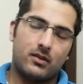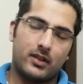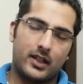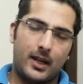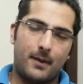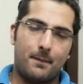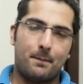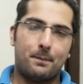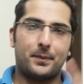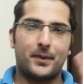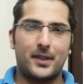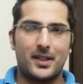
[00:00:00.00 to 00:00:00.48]

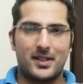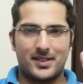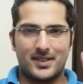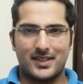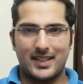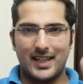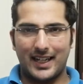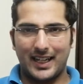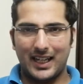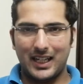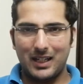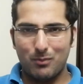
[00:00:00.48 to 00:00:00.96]
Okay. The
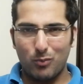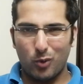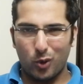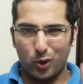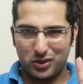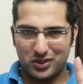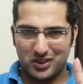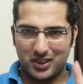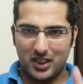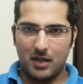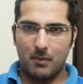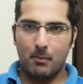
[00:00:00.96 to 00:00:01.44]
second
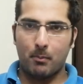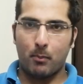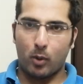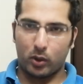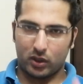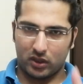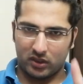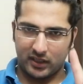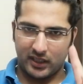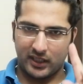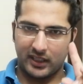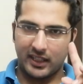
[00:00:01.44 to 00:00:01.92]
most
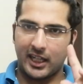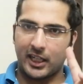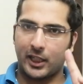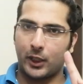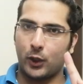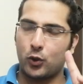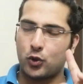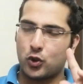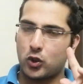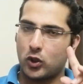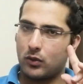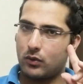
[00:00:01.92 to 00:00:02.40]
important thing
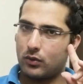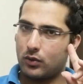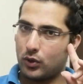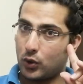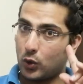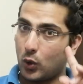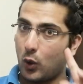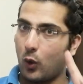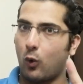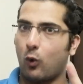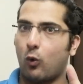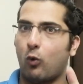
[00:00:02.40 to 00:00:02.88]
that you should
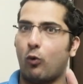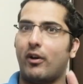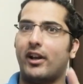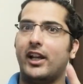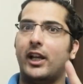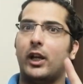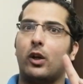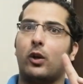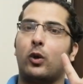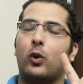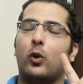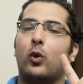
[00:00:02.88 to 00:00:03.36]
know
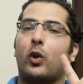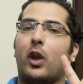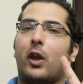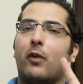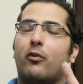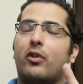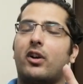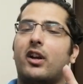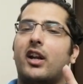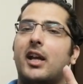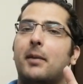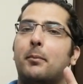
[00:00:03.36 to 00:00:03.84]
while you are
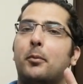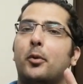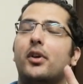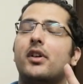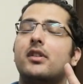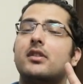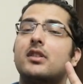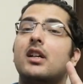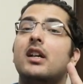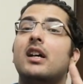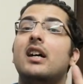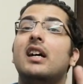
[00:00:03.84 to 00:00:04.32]
looking for an
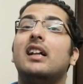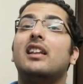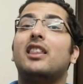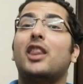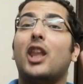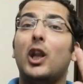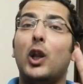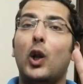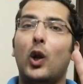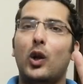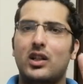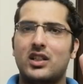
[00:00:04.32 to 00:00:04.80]
IPO is
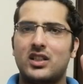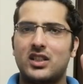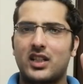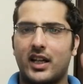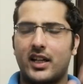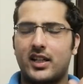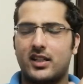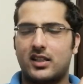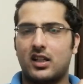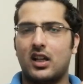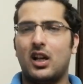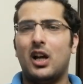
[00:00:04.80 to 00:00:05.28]
the lot
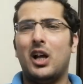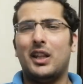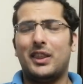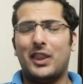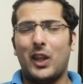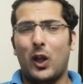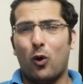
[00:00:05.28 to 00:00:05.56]
size.